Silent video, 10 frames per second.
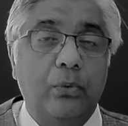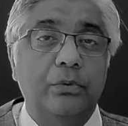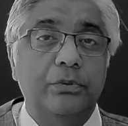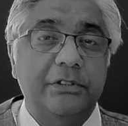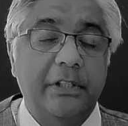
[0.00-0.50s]

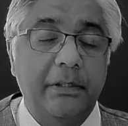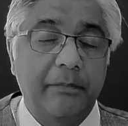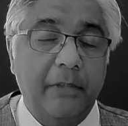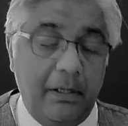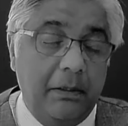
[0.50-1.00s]
sort
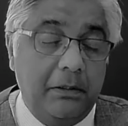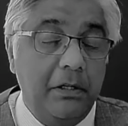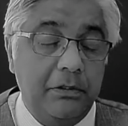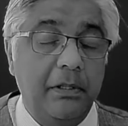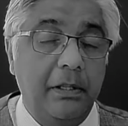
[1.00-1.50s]

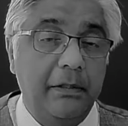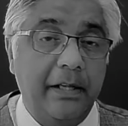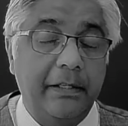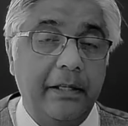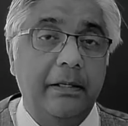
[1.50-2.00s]

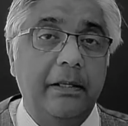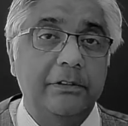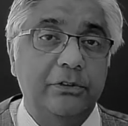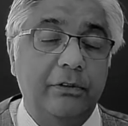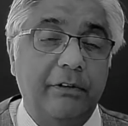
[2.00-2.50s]

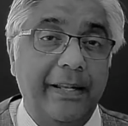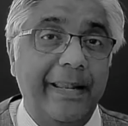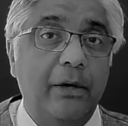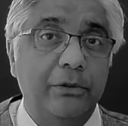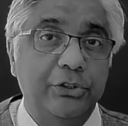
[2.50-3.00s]
of
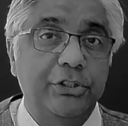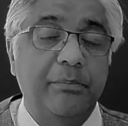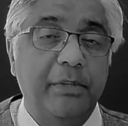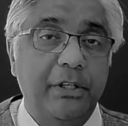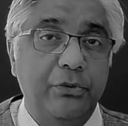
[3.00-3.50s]
allow the
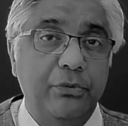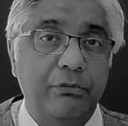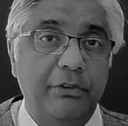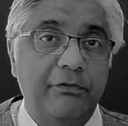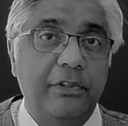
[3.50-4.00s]
GP
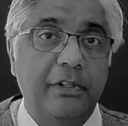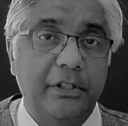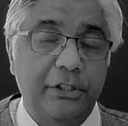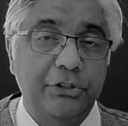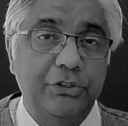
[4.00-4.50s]
to
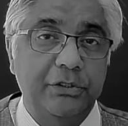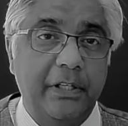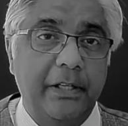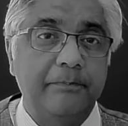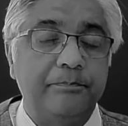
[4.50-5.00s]
refer
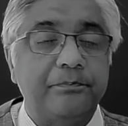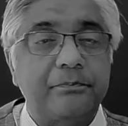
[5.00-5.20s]
urgently.